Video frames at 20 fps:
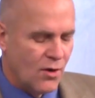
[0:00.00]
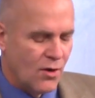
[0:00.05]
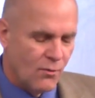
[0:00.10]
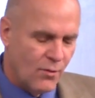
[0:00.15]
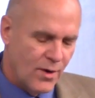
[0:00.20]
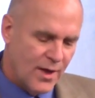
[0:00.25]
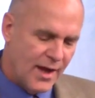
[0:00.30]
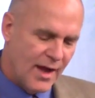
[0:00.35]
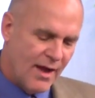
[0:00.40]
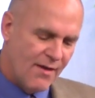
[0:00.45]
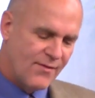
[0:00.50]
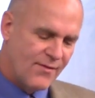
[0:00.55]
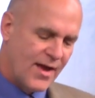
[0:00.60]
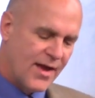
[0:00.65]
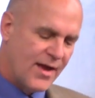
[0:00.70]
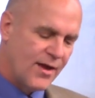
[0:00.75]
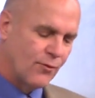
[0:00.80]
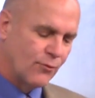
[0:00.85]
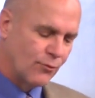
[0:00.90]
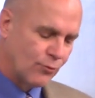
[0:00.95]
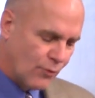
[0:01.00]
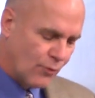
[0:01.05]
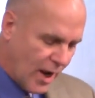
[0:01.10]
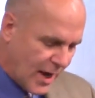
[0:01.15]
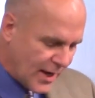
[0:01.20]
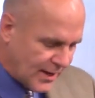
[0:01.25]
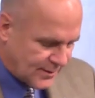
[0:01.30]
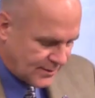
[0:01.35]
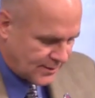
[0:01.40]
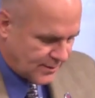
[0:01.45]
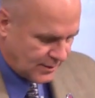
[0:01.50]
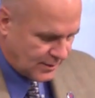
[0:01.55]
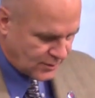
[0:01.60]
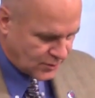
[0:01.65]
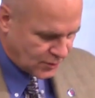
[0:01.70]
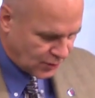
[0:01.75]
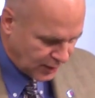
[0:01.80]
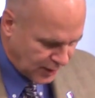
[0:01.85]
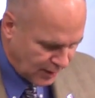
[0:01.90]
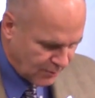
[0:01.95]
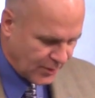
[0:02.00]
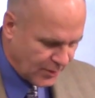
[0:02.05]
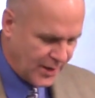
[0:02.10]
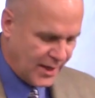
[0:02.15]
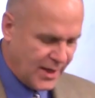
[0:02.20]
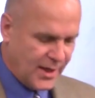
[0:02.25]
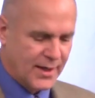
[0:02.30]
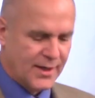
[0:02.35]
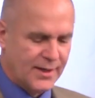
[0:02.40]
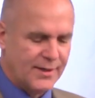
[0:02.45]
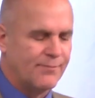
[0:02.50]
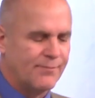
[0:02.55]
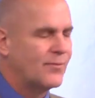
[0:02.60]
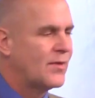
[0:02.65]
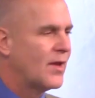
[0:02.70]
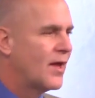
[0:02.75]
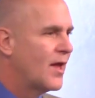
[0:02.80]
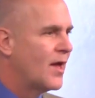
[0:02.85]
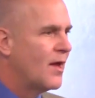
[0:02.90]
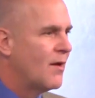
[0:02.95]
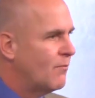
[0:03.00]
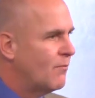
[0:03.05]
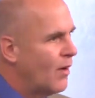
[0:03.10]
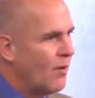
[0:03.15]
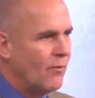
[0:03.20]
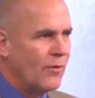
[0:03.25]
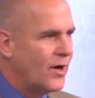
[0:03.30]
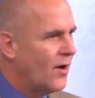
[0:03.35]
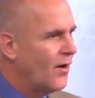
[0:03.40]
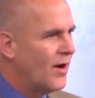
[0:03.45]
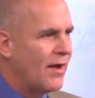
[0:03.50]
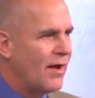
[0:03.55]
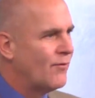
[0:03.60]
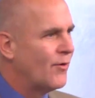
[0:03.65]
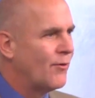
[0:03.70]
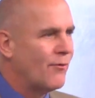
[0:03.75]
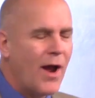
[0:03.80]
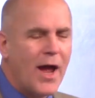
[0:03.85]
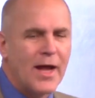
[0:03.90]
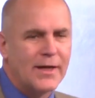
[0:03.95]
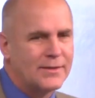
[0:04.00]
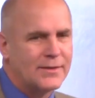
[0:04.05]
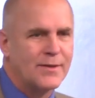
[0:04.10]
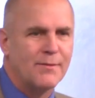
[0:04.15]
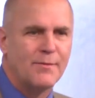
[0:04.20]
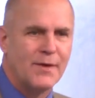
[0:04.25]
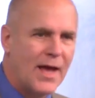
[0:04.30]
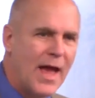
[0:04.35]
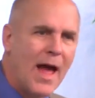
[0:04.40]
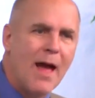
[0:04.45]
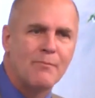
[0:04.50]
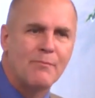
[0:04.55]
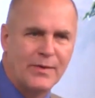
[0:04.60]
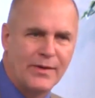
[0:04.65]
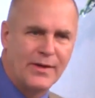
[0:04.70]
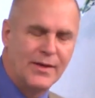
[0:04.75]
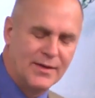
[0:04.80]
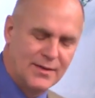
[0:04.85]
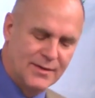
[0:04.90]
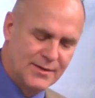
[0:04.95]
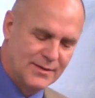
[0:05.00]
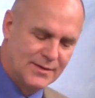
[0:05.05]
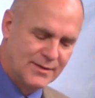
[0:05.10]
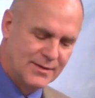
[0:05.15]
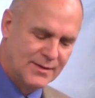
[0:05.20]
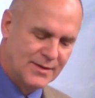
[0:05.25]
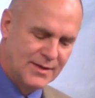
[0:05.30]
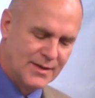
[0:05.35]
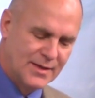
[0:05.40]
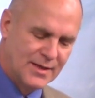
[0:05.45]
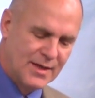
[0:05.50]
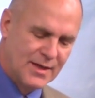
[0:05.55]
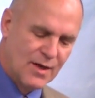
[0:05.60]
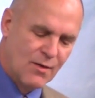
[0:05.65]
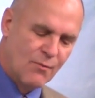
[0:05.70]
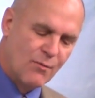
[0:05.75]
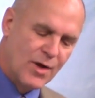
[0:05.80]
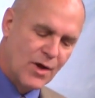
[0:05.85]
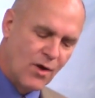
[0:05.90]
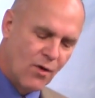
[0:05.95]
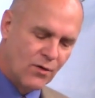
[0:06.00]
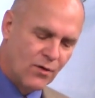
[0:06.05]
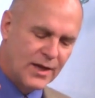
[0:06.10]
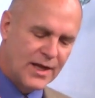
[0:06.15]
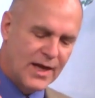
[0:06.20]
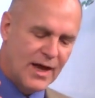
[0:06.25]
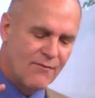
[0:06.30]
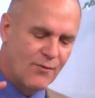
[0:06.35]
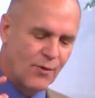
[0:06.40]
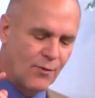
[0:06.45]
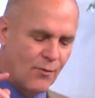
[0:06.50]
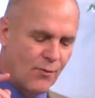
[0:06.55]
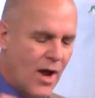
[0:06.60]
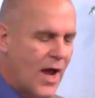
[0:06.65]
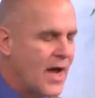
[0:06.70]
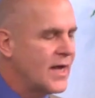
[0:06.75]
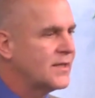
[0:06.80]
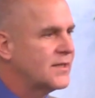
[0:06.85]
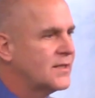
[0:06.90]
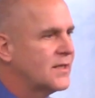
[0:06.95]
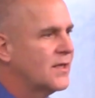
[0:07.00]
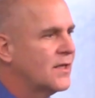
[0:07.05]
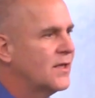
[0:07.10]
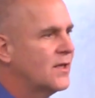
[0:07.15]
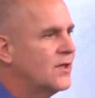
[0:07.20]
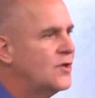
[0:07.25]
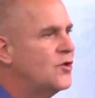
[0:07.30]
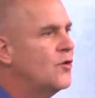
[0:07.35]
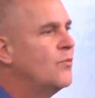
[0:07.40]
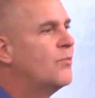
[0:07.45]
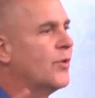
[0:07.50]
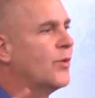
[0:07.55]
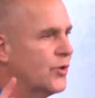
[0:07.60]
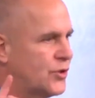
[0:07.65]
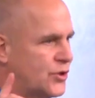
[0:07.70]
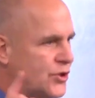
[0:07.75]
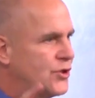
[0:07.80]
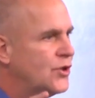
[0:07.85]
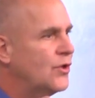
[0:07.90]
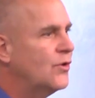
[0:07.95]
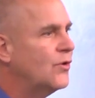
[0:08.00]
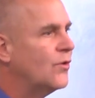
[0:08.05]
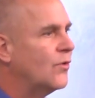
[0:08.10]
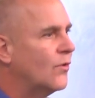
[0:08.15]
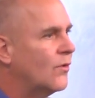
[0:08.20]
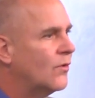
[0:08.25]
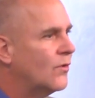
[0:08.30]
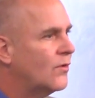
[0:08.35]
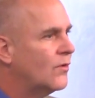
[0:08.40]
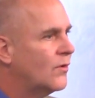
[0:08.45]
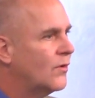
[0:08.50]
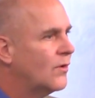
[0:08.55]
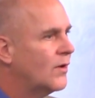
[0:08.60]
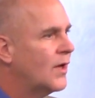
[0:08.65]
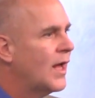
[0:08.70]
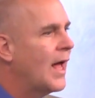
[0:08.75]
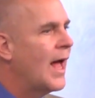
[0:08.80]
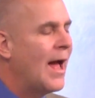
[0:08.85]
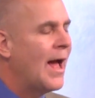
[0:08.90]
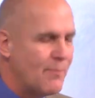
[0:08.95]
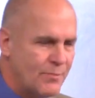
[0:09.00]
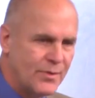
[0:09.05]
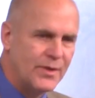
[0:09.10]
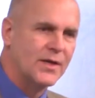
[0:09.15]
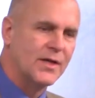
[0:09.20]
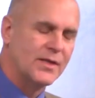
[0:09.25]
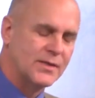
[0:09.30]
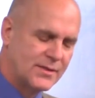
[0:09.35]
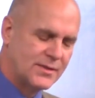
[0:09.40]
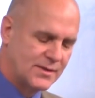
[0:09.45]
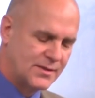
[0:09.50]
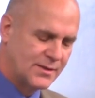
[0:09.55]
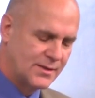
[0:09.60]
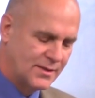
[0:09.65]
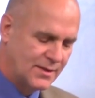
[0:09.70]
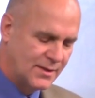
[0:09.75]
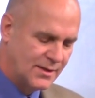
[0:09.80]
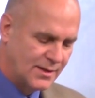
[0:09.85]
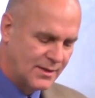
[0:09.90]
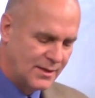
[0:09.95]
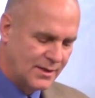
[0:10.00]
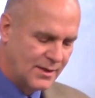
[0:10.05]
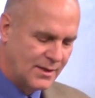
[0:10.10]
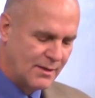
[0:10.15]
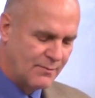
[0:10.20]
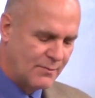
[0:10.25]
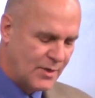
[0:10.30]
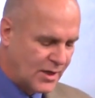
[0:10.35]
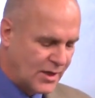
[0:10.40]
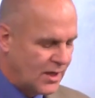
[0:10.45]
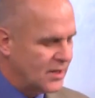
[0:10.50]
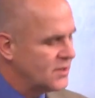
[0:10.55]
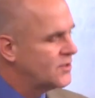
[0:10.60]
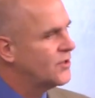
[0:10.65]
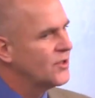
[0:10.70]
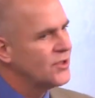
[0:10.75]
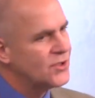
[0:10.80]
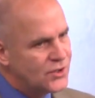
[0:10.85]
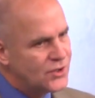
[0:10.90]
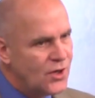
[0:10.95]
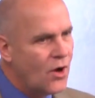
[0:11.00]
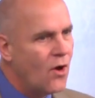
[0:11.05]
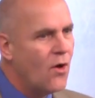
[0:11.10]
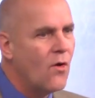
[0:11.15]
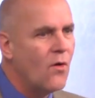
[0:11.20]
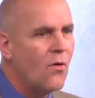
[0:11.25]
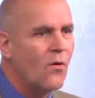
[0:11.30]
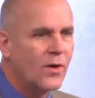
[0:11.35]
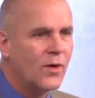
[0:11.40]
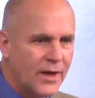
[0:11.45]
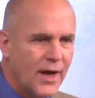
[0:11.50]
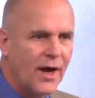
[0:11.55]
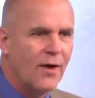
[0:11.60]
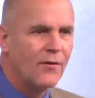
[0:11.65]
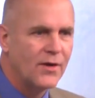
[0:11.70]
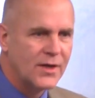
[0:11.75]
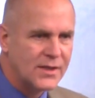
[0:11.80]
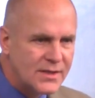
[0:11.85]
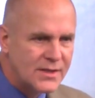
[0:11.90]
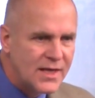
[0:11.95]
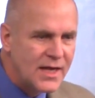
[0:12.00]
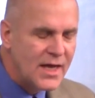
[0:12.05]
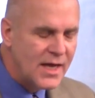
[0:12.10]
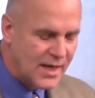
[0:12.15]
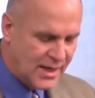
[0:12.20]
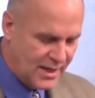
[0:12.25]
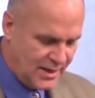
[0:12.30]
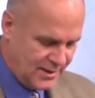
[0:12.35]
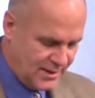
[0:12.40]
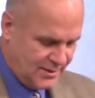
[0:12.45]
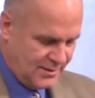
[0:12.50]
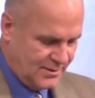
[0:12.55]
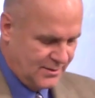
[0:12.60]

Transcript: We have a right to liberty, but we don't have a right to be happy. We only have a right to pursue happiness because there's no guarantee